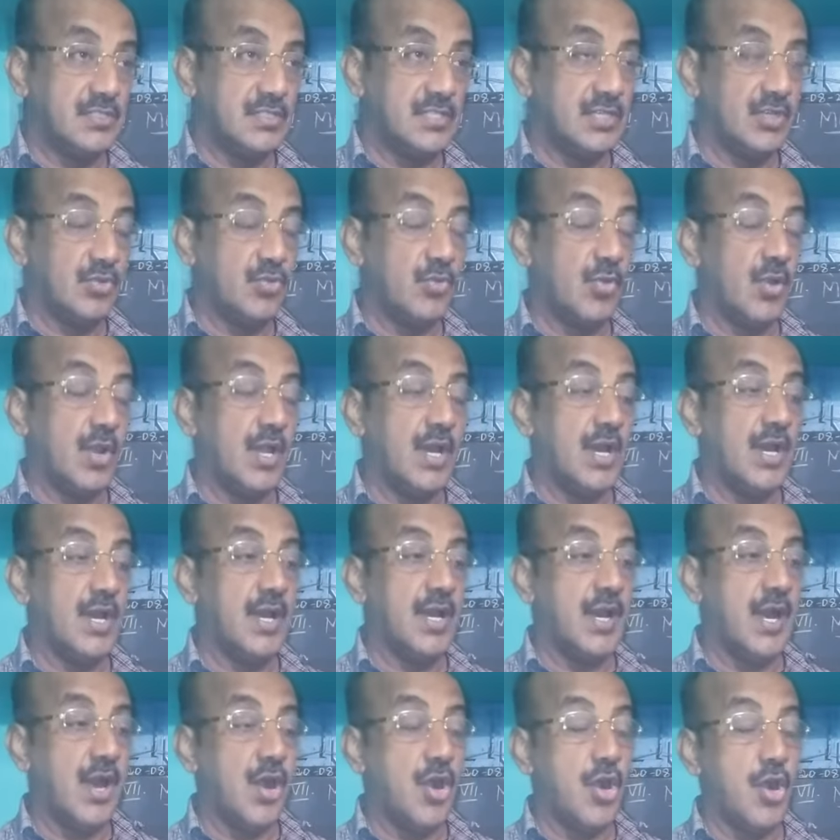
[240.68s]
singular,
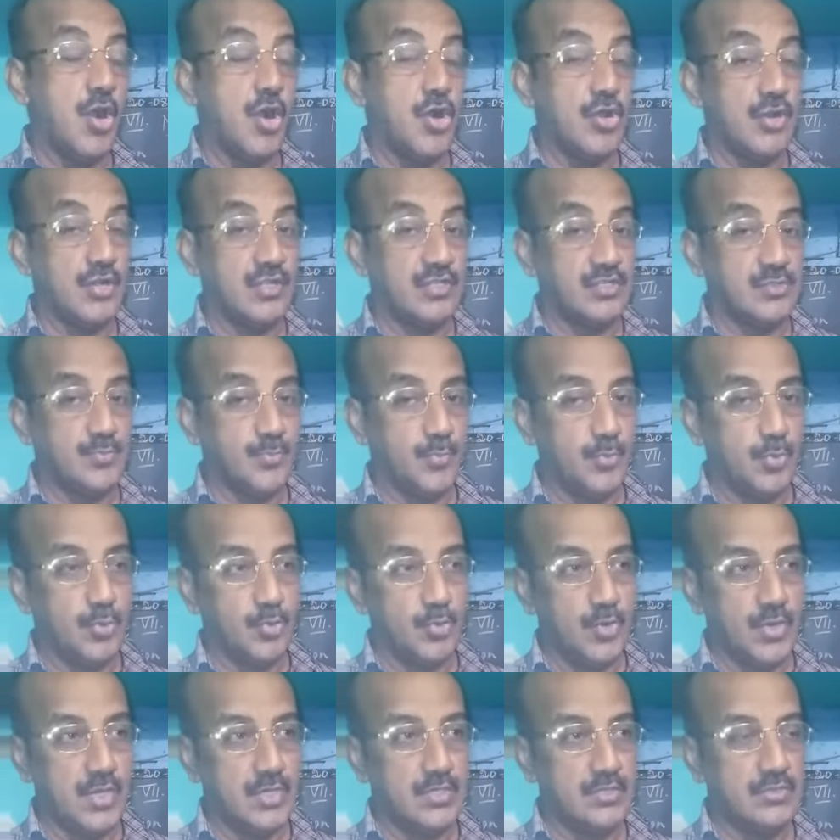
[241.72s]
or is
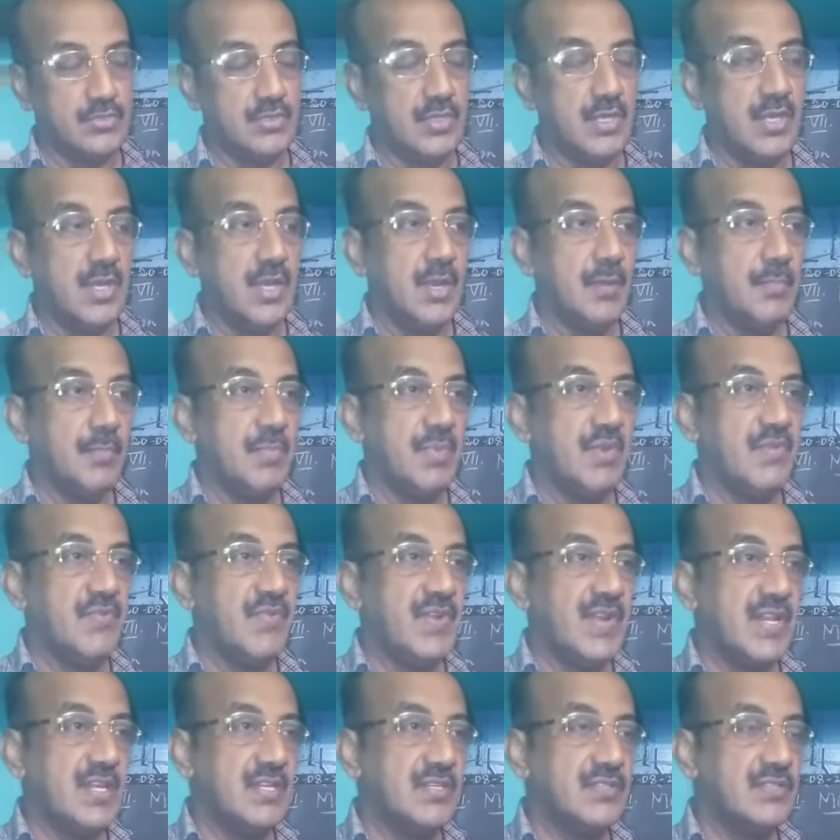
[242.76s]
plural. And
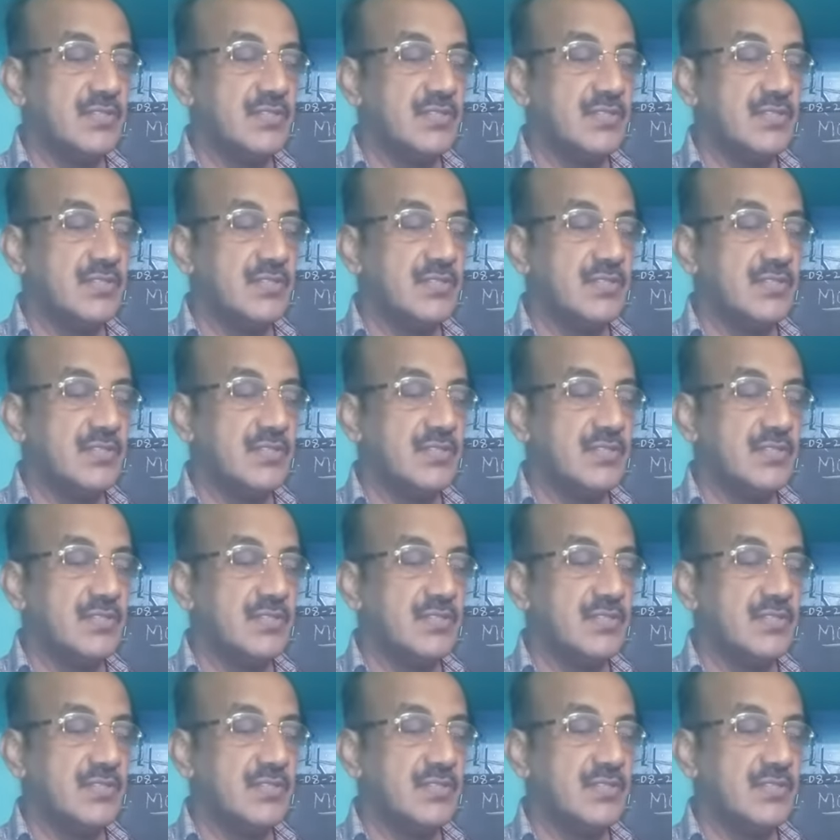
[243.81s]
whereas